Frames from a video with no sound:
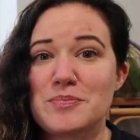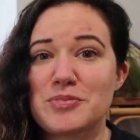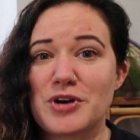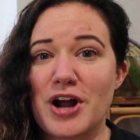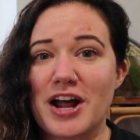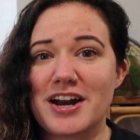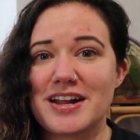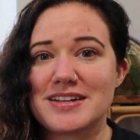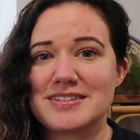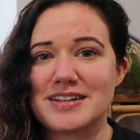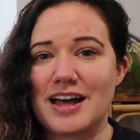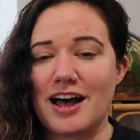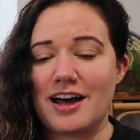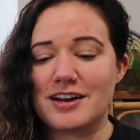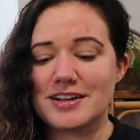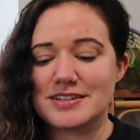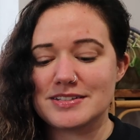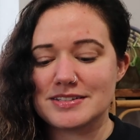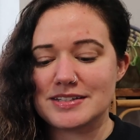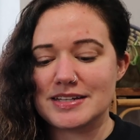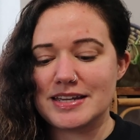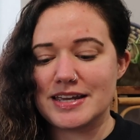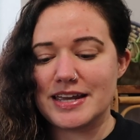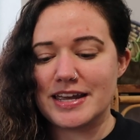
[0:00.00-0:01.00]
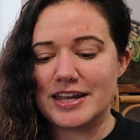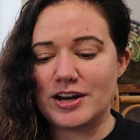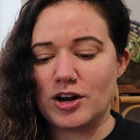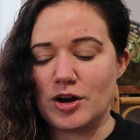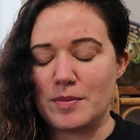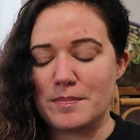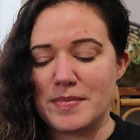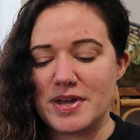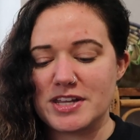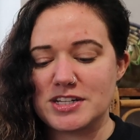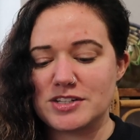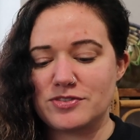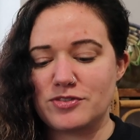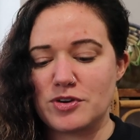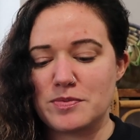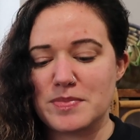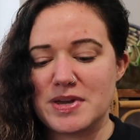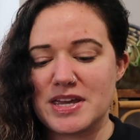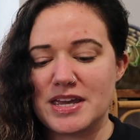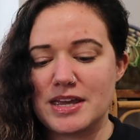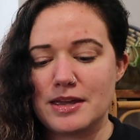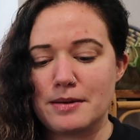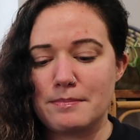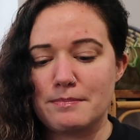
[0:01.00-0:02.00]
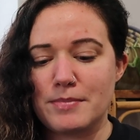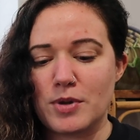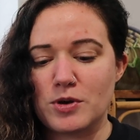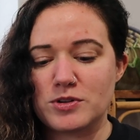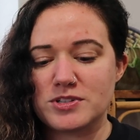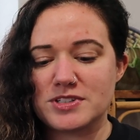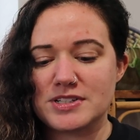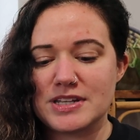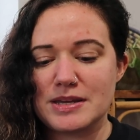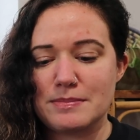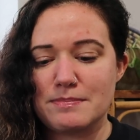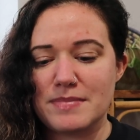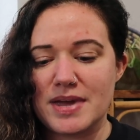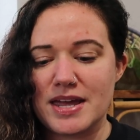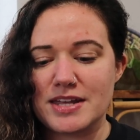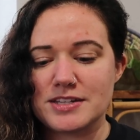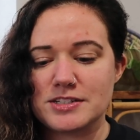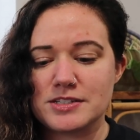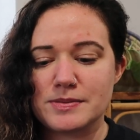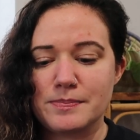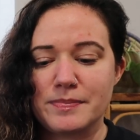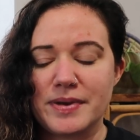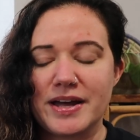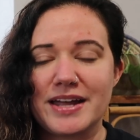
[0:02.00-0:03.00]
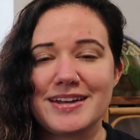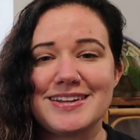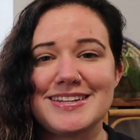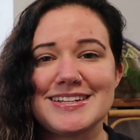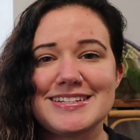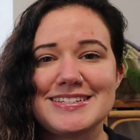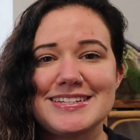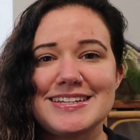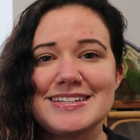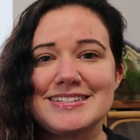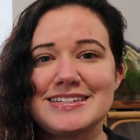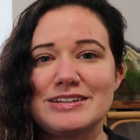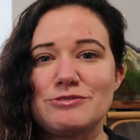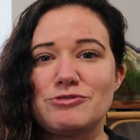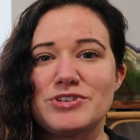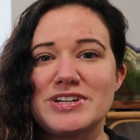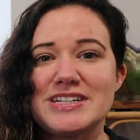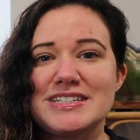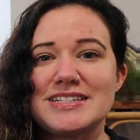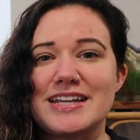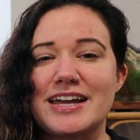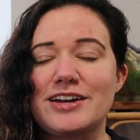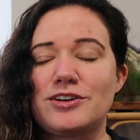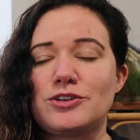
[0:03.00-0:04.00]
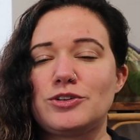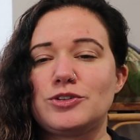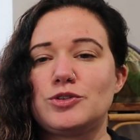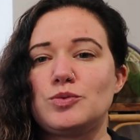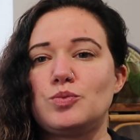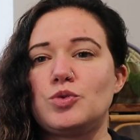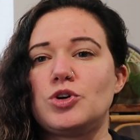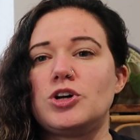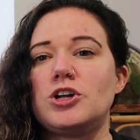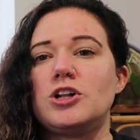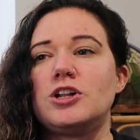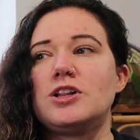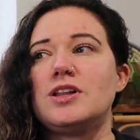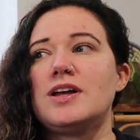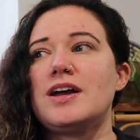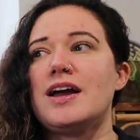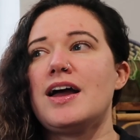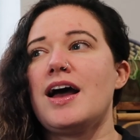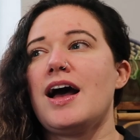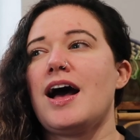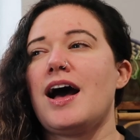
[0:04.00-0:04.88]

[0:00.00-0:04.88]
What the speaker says: Prana's honestly hit or miss for me, mostly miss, but this is recycled wool.